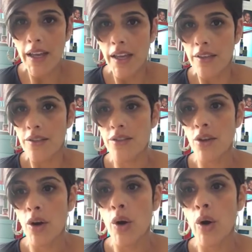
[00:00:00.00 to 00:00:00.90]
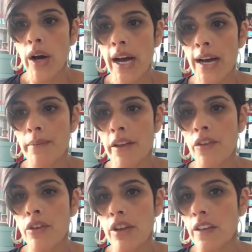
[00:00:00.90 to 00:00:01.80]
So if you're
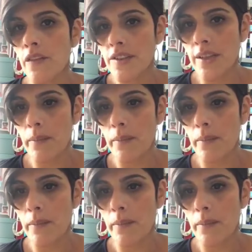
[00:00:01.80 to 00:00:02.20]
looking for something